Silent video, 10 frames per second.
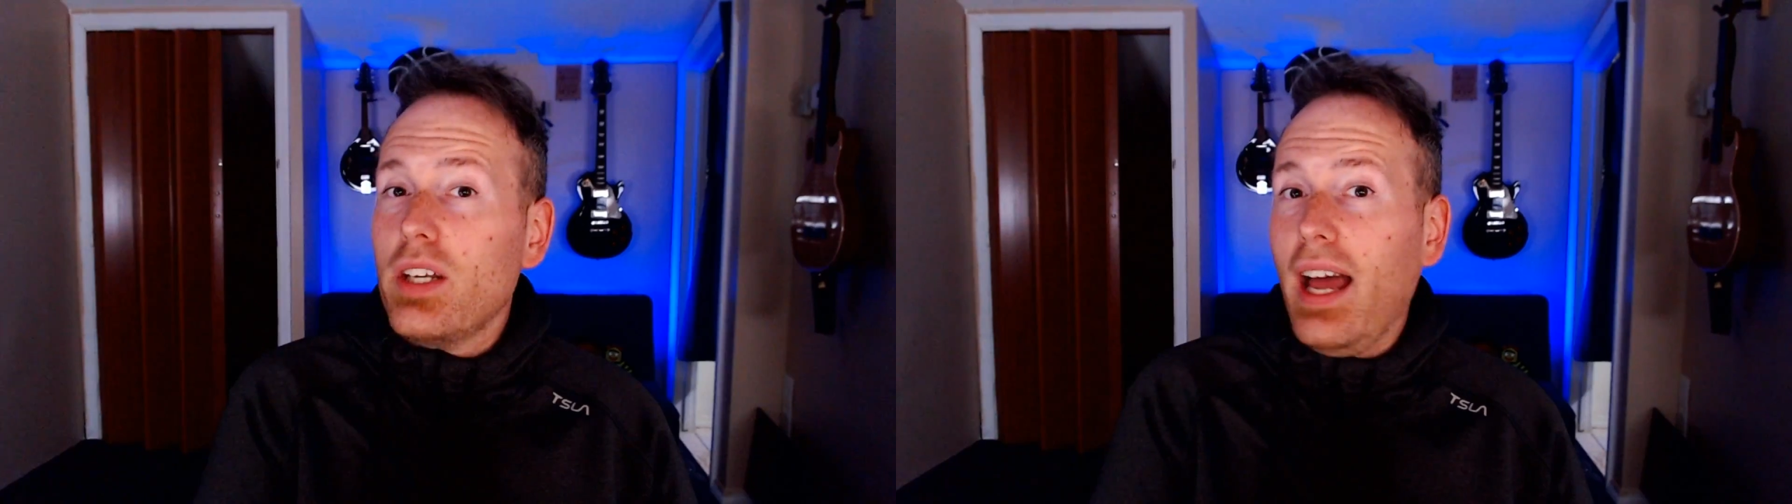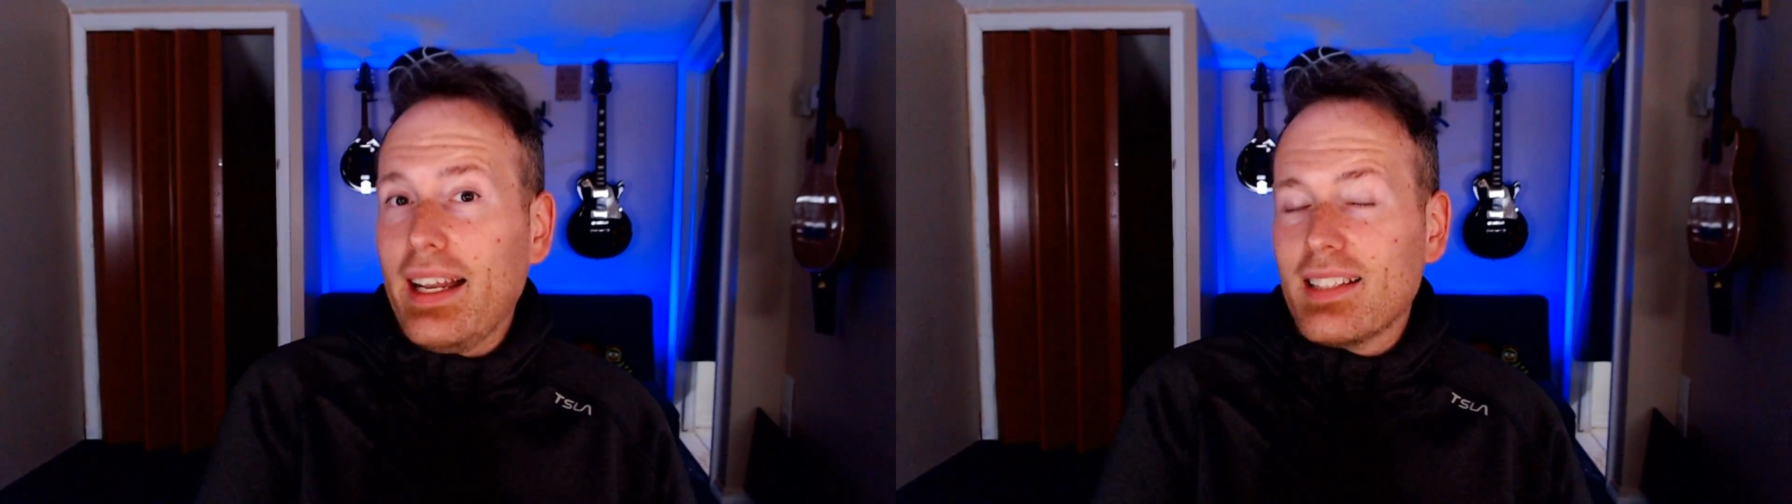
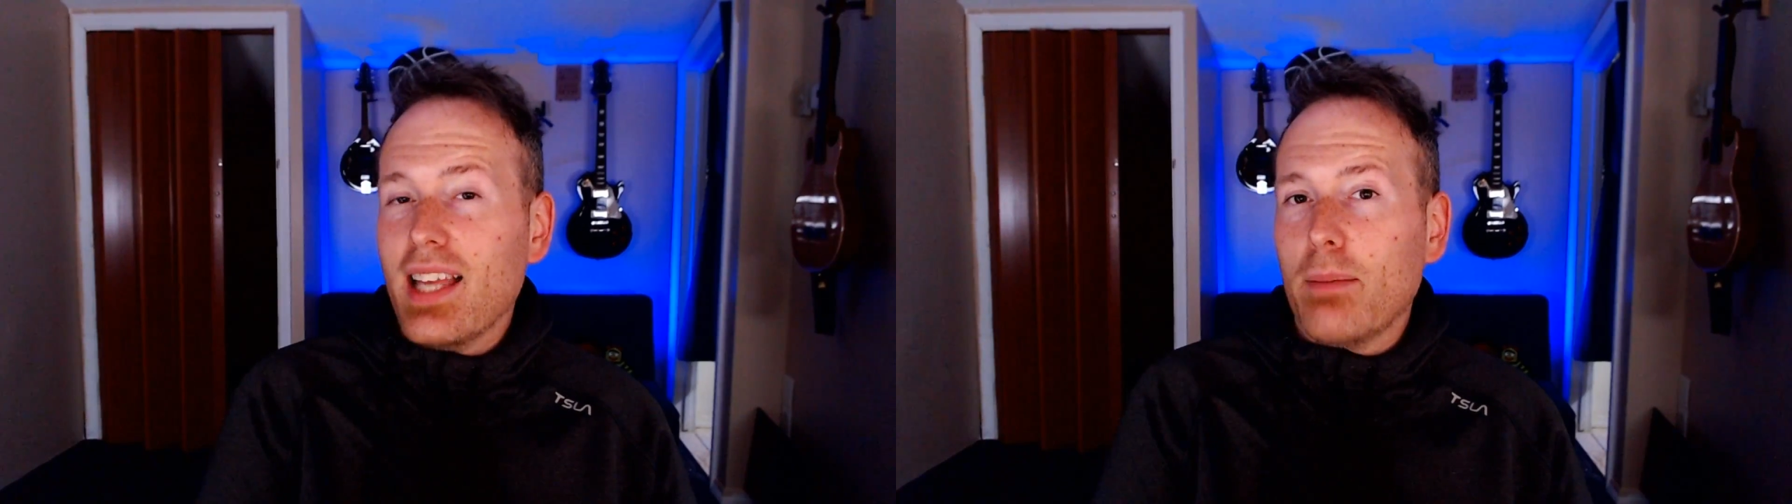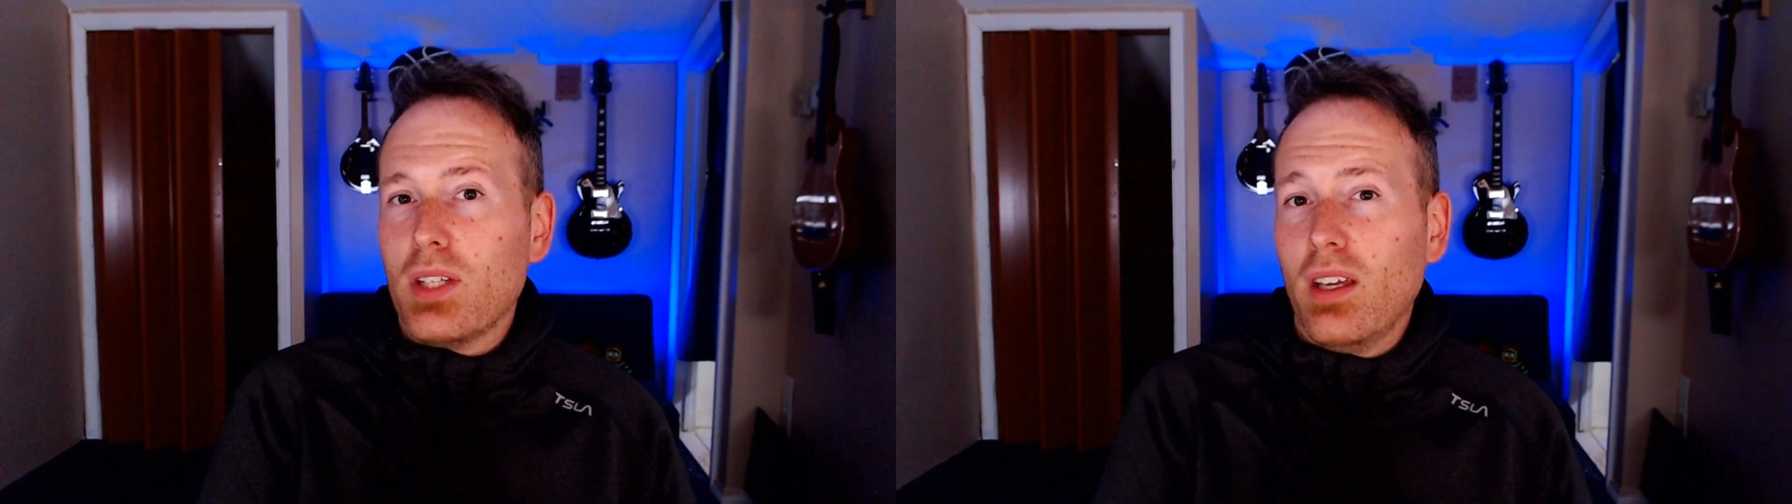not
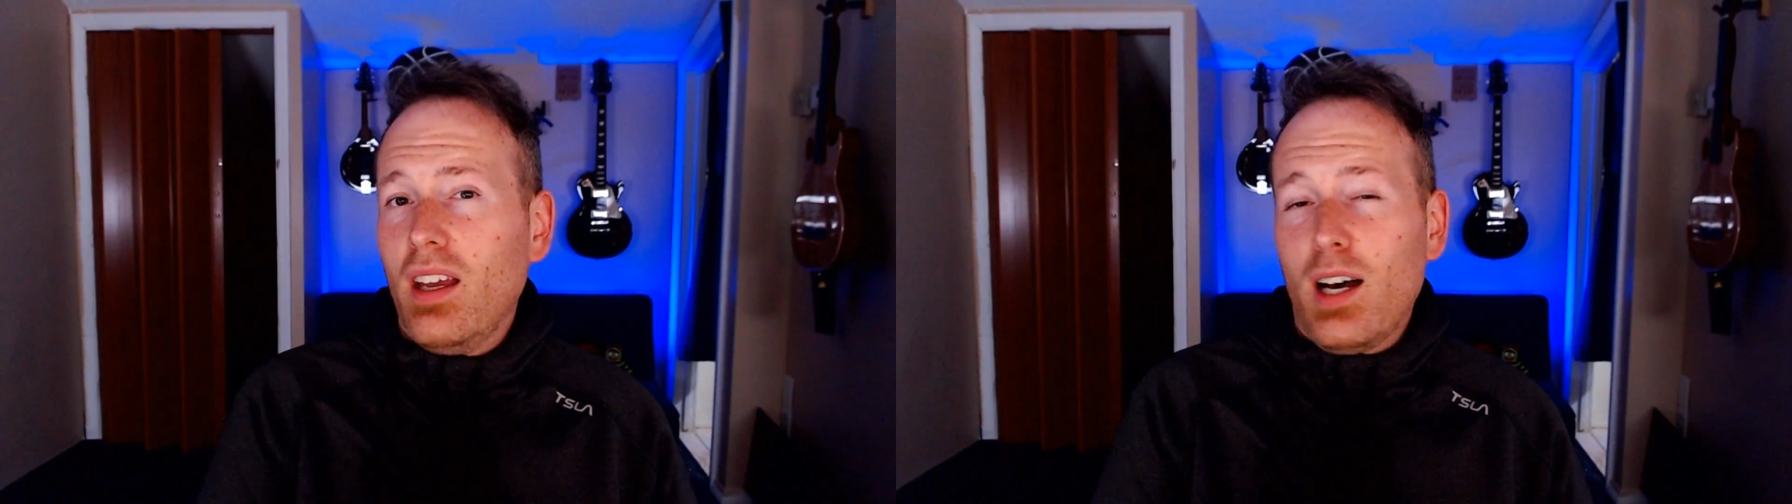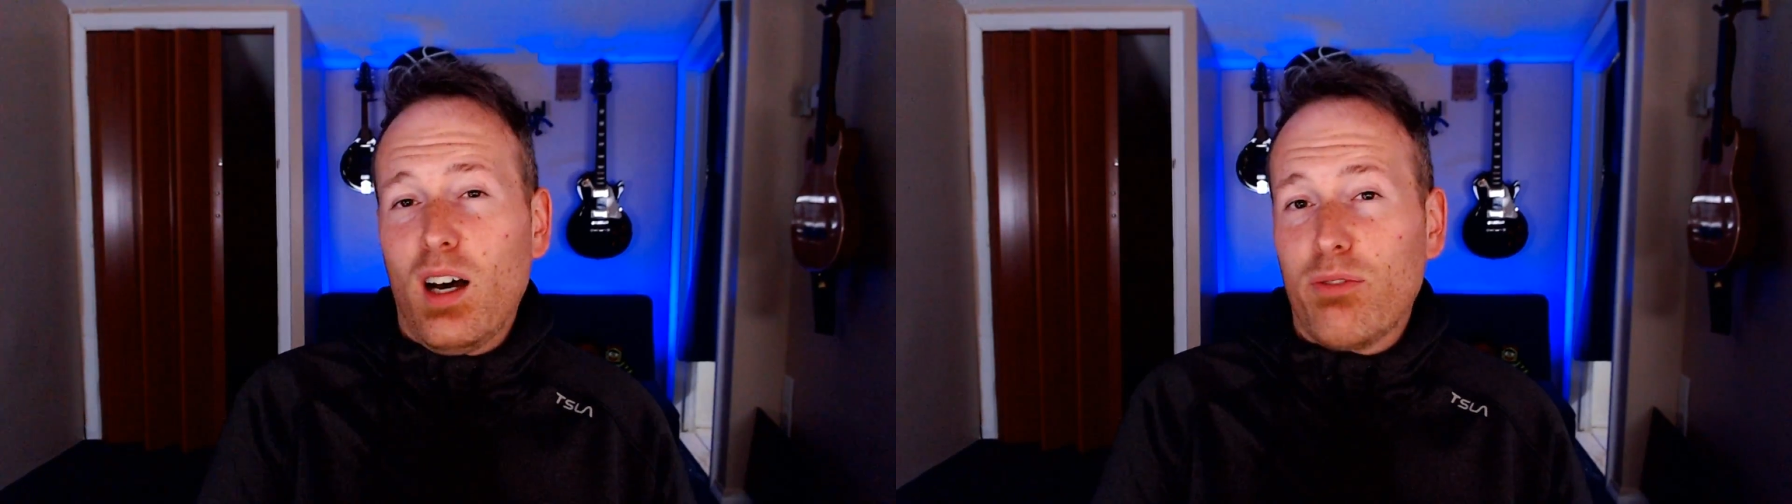accept
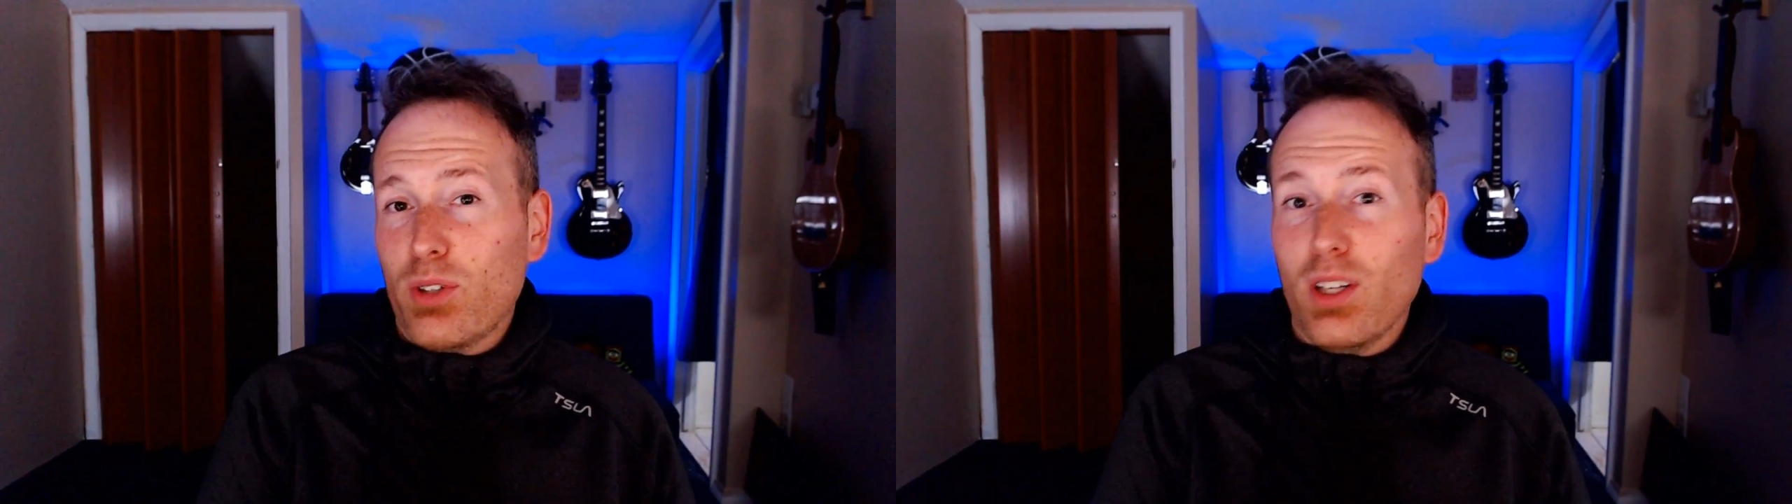for